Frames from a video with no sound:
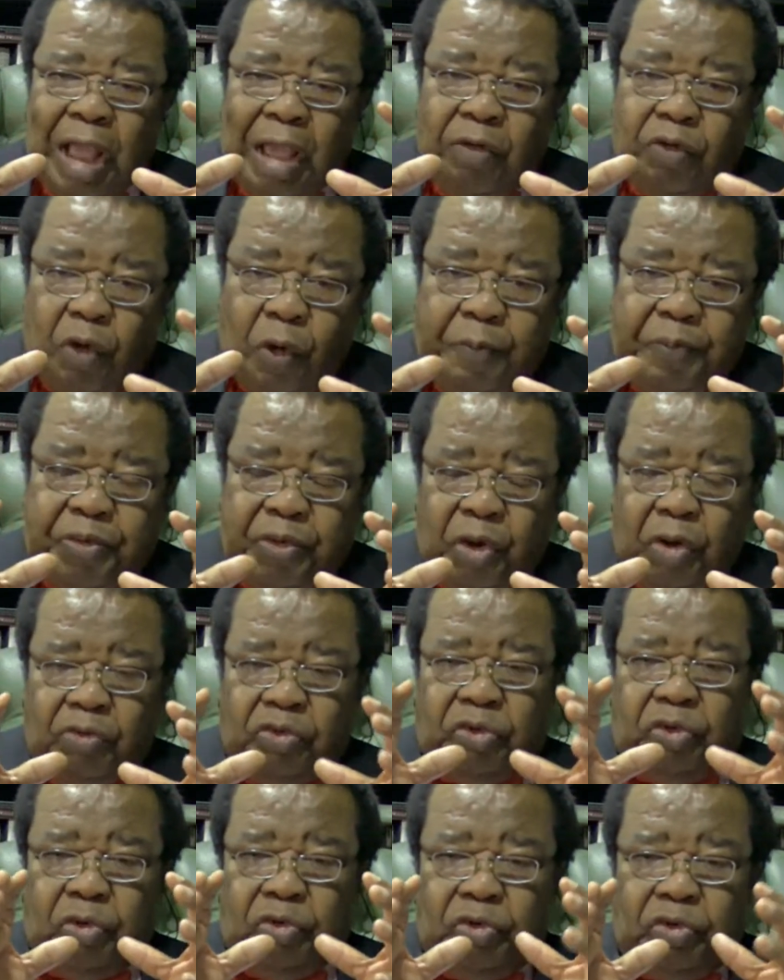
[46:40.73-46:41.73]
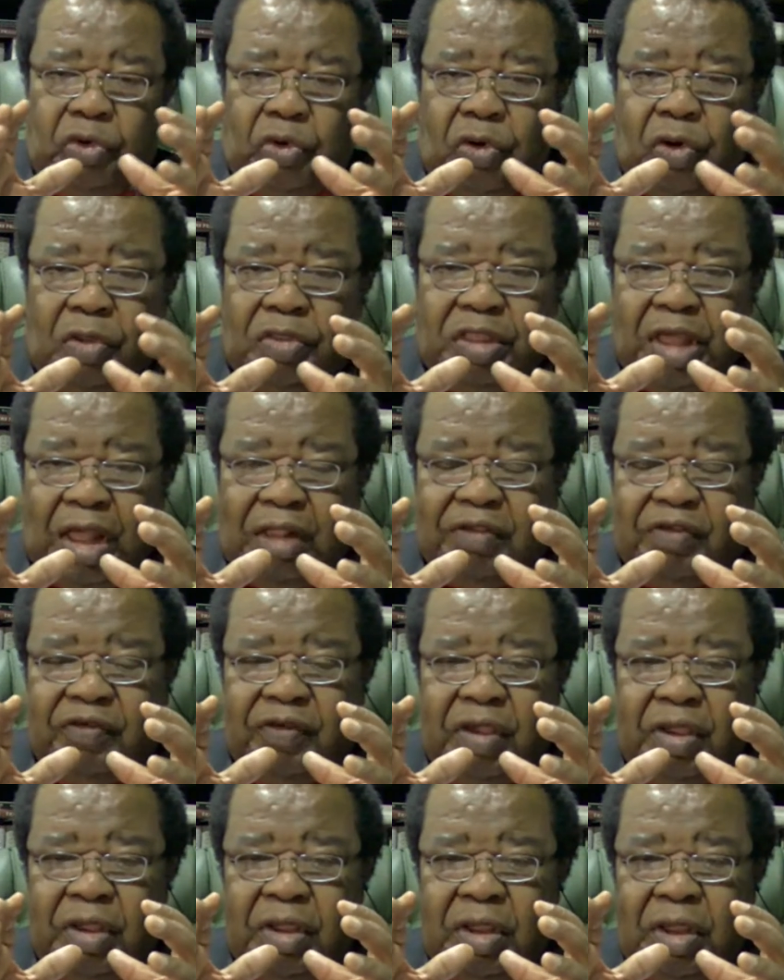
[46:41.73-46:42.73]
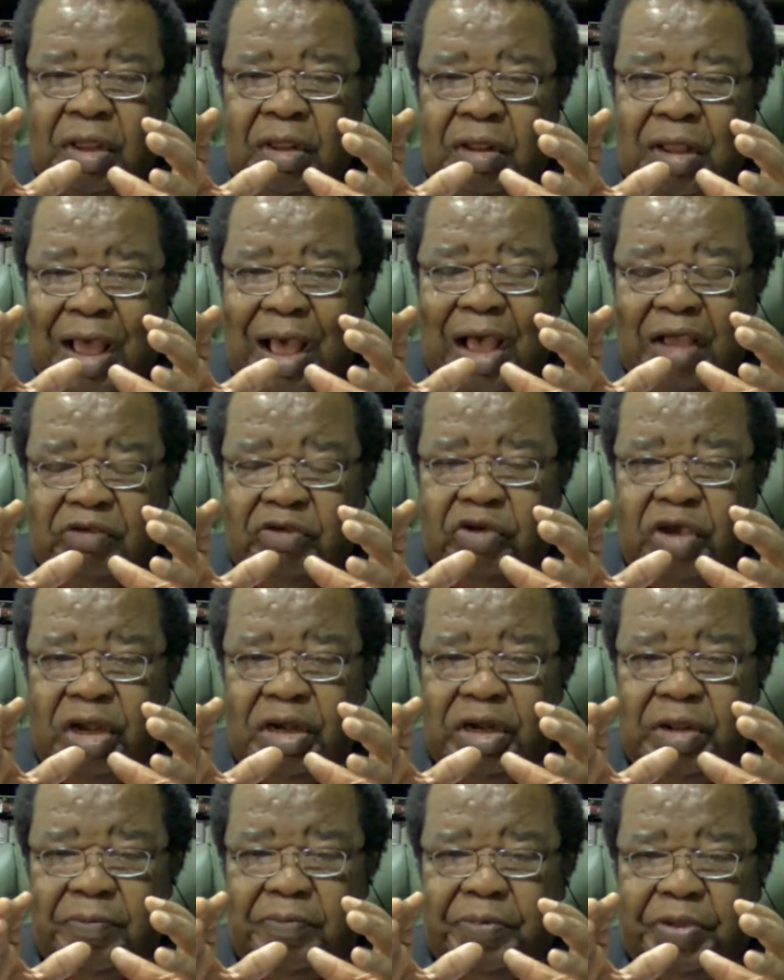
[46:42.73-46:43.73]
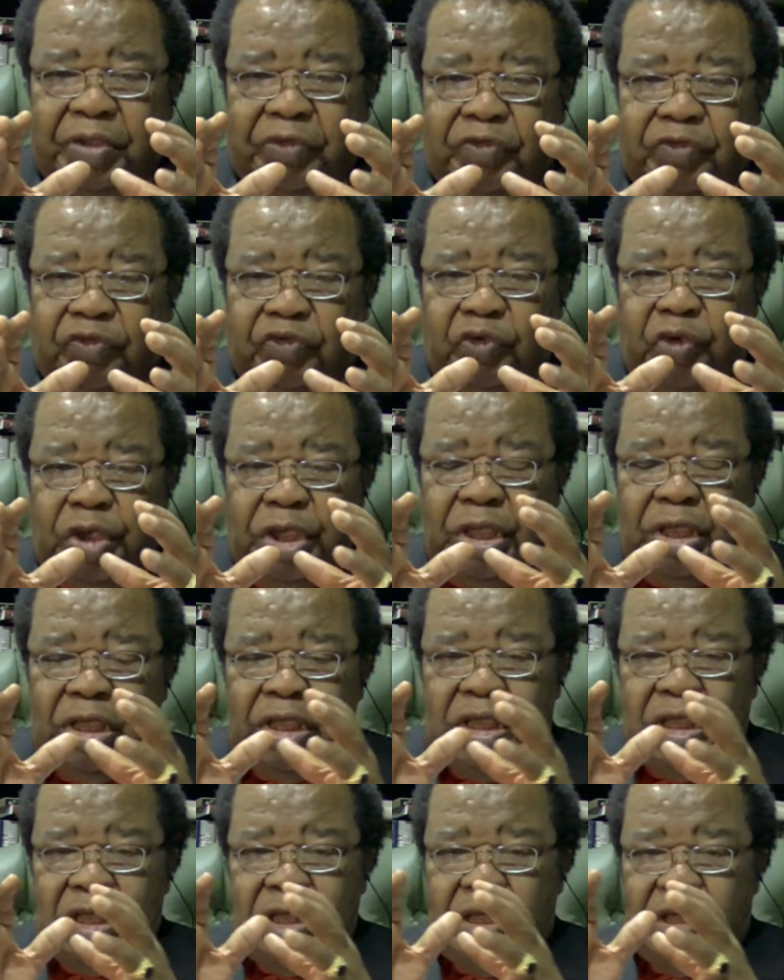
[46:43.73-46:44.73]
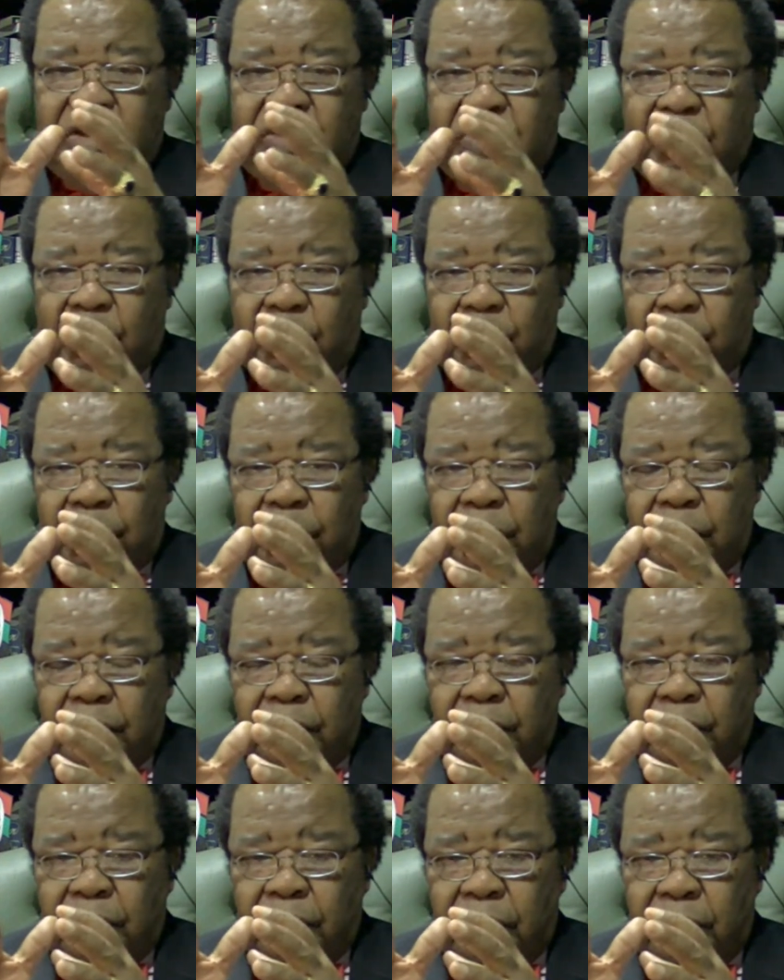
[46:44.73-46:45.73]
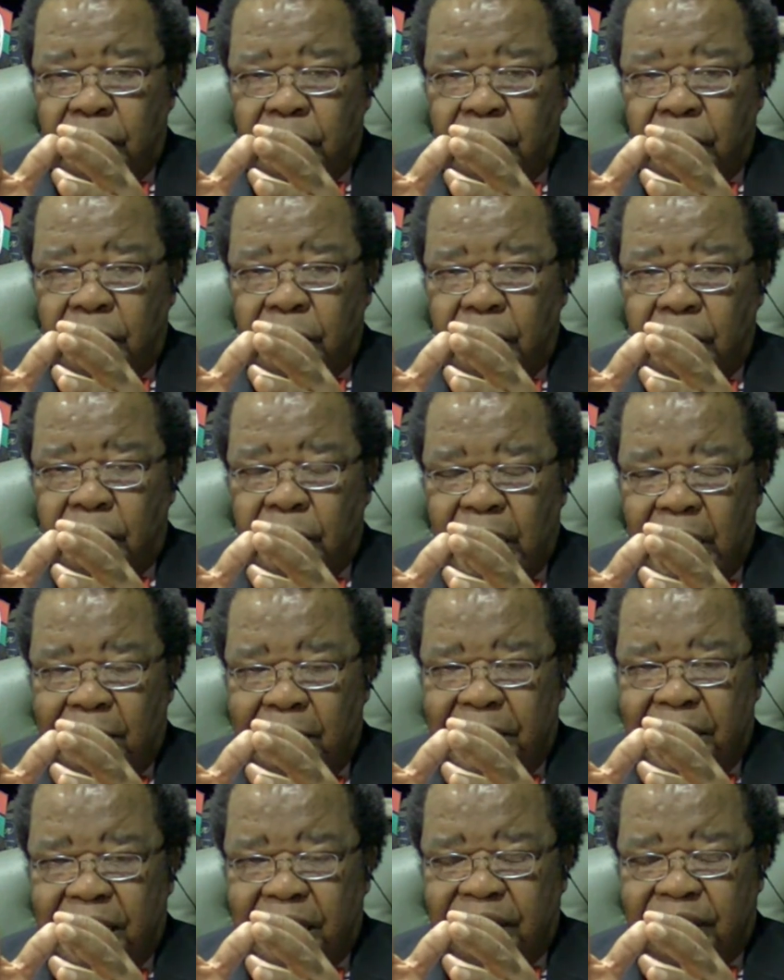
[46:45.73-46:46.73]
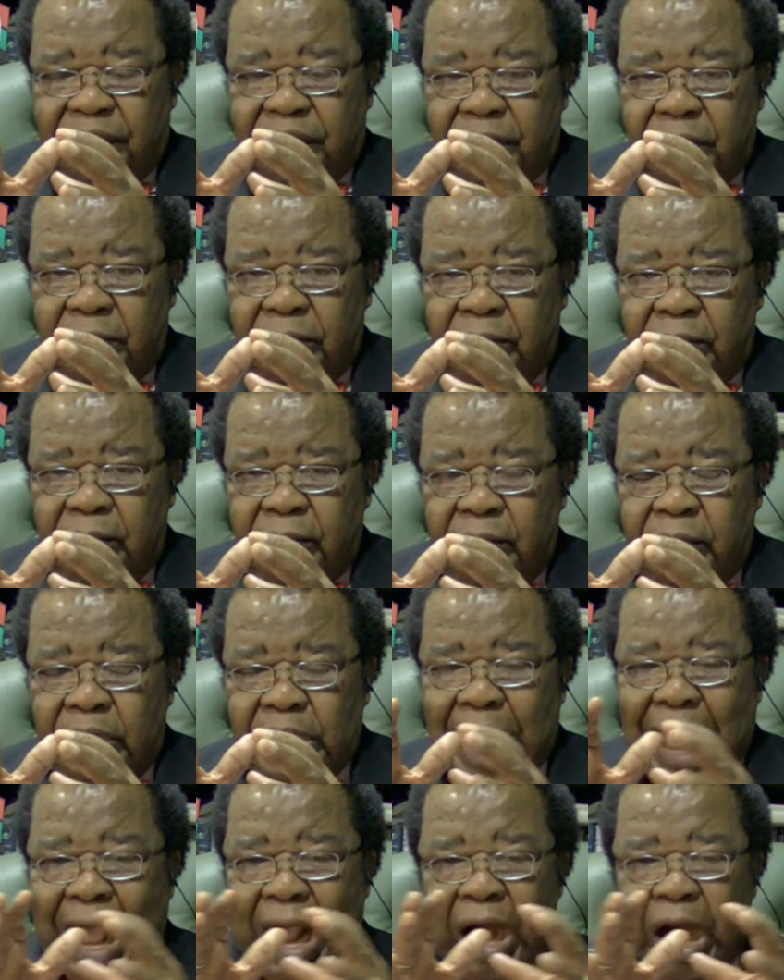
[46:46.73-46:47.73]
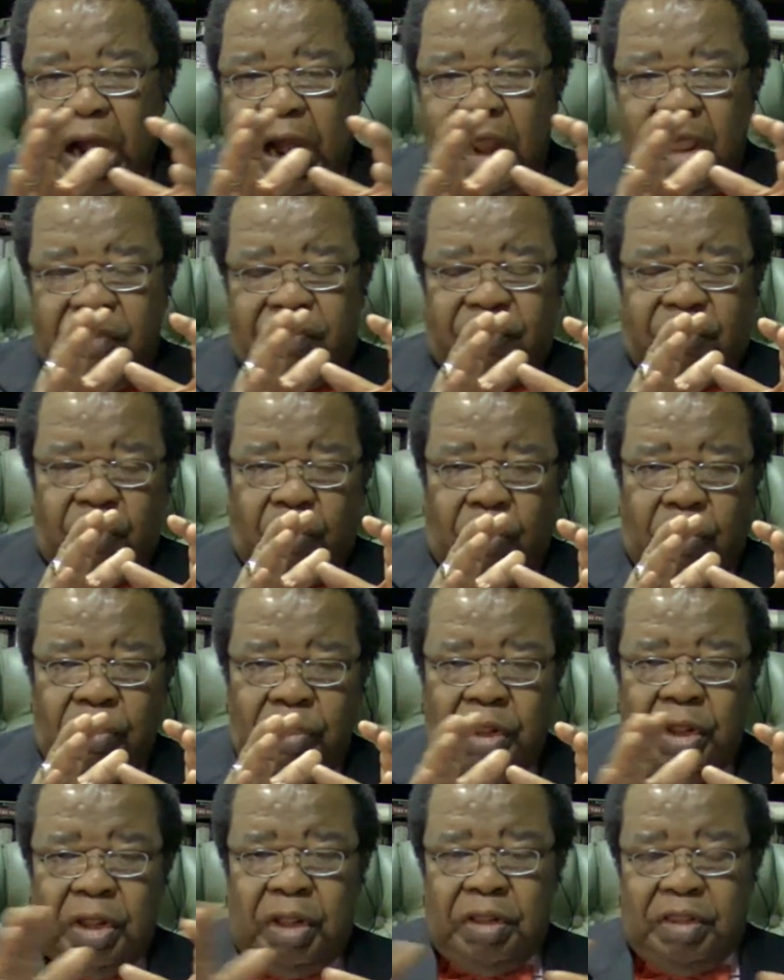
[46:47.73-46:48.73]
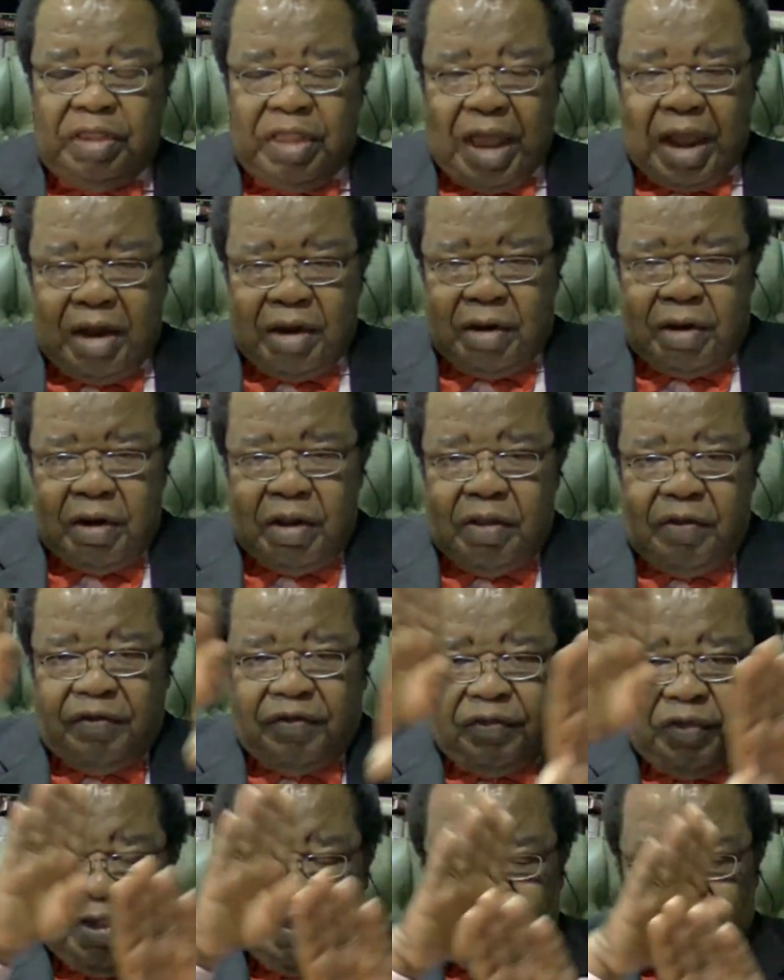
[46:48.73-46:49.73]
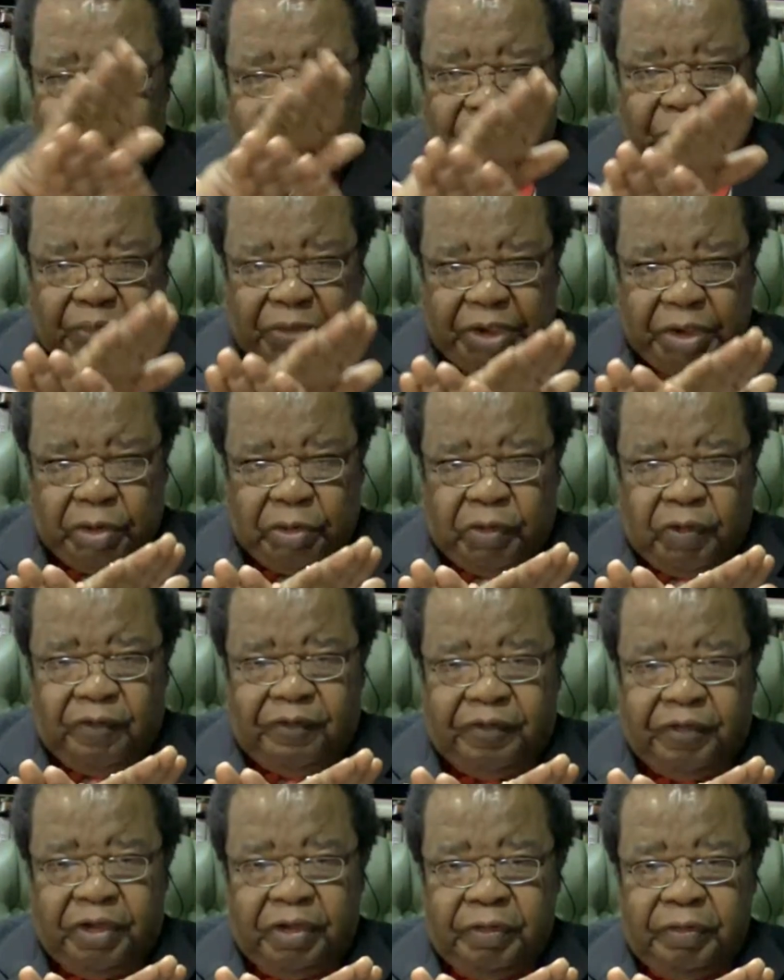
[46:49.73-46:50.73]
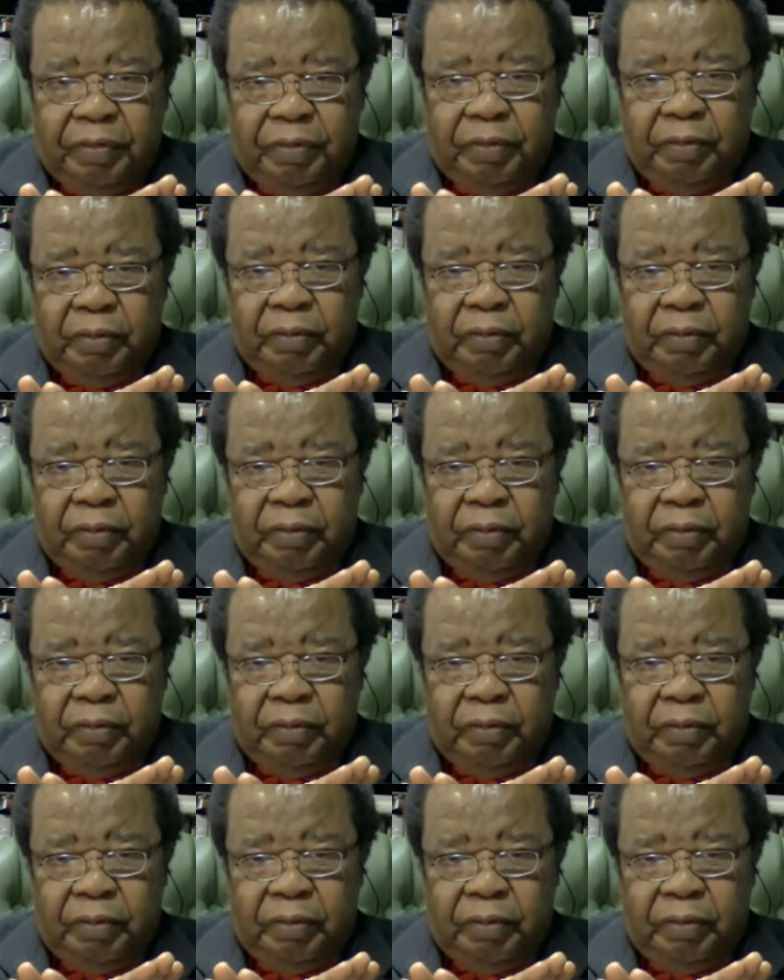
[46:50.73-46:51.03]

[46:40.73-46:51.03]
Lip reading: I hope you know that actually between EU members and NATO, there is a spillover.